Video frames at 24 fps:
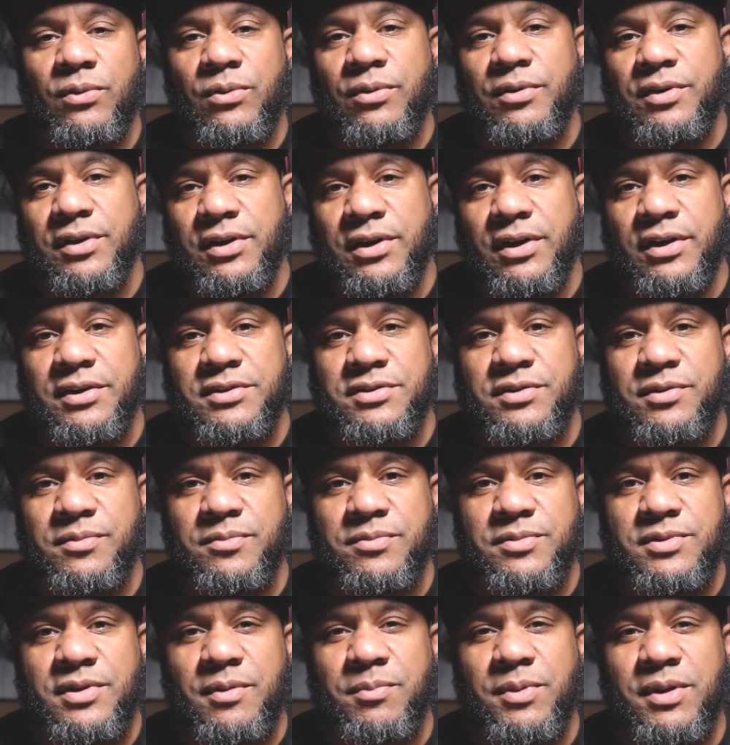or the
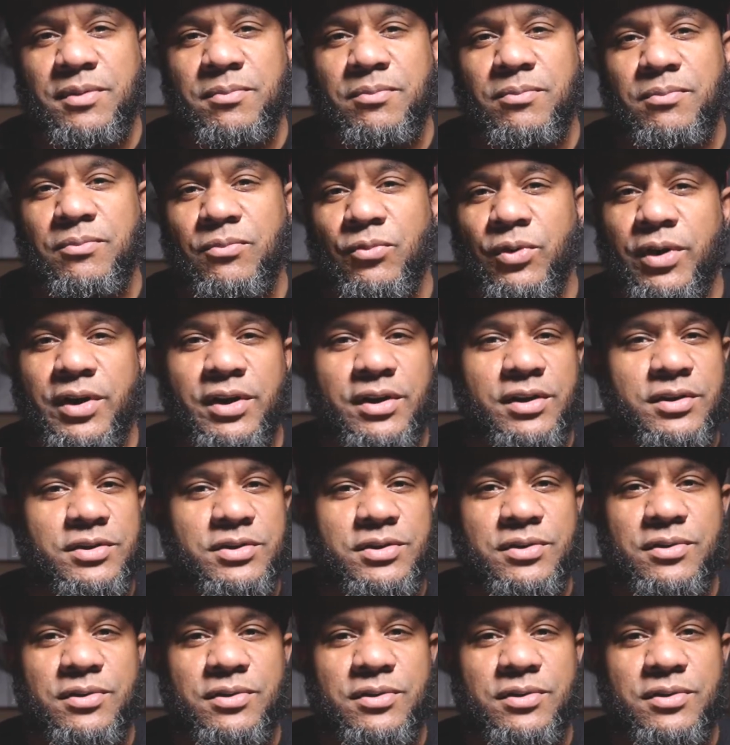customs, I've been running into